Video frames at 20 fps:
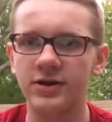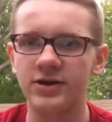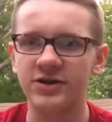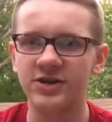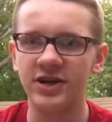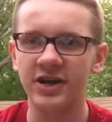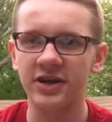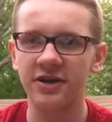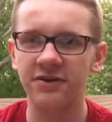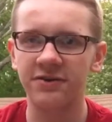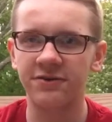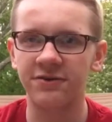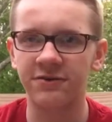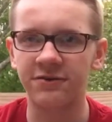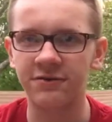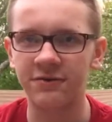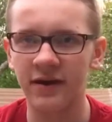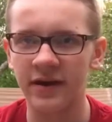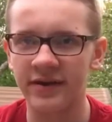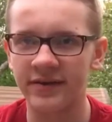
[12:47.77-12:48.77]
Jay and
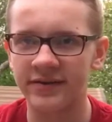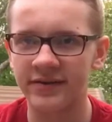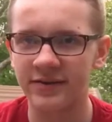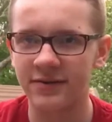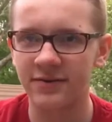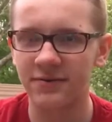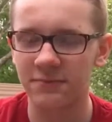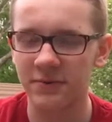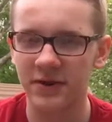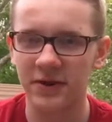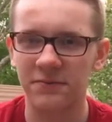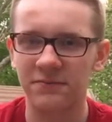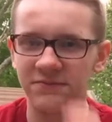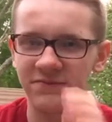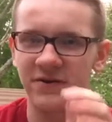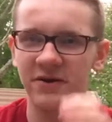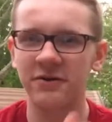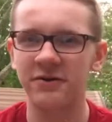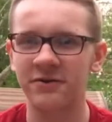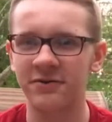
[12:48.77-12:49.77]
Grace wake up
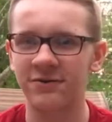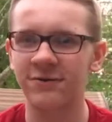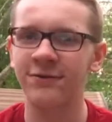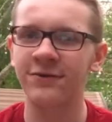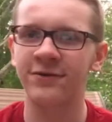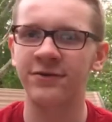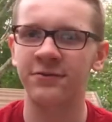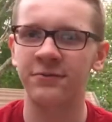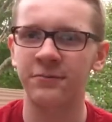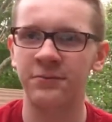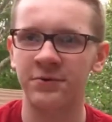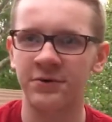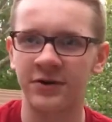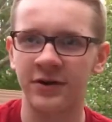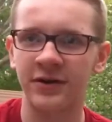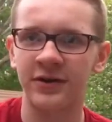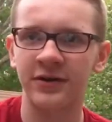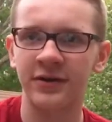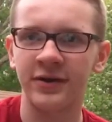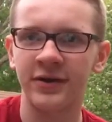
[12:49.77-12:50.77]
very early in the
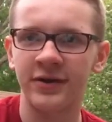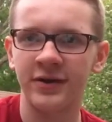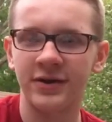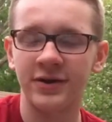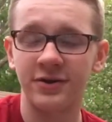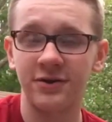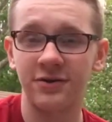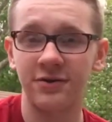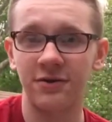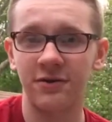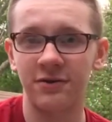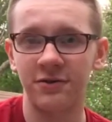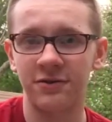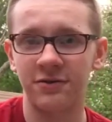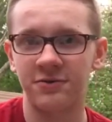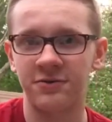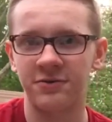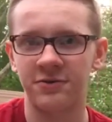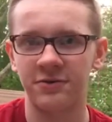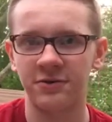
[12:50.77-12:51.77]
morning to go to the
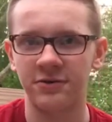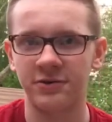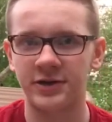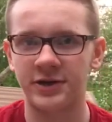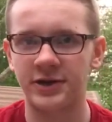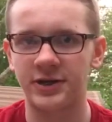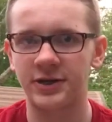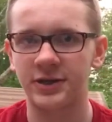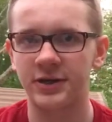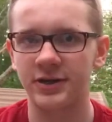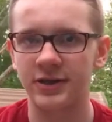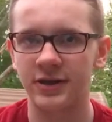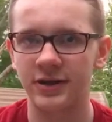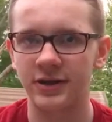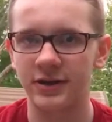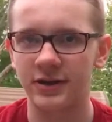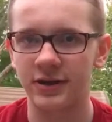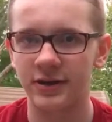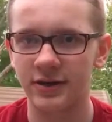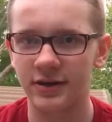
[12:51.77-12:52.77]
church
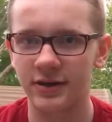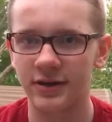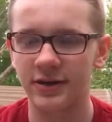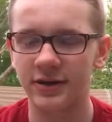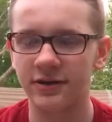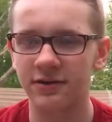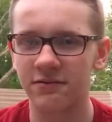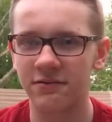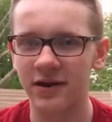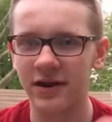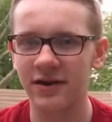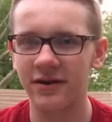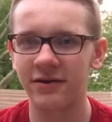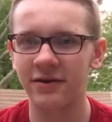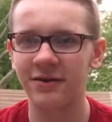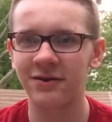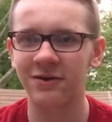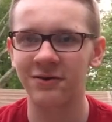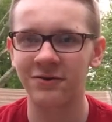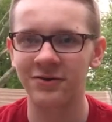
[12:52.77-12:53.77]
that Tito
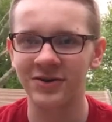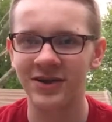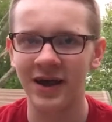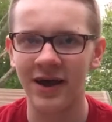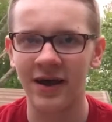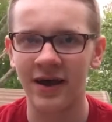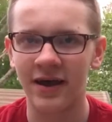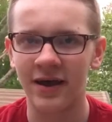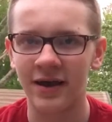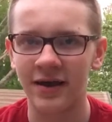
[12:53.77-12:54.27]
Danilo is at.